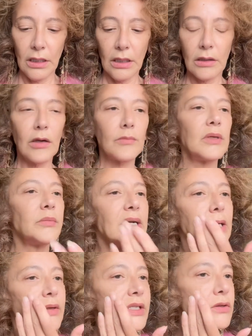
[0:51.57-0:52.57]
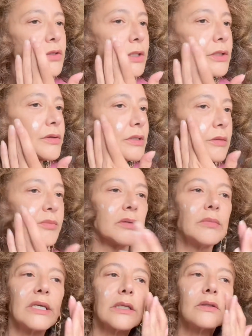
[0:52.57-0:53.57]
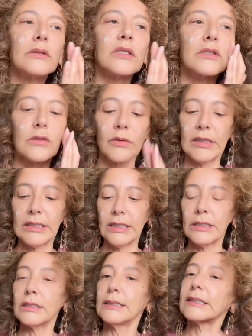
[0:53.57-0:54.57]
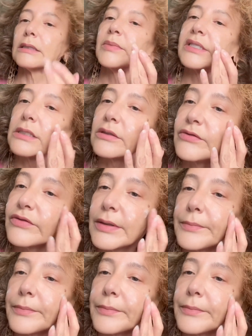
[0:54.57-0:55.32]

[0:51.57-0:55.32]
can't remember how I used to use it, but my goodness, do I need a little bit of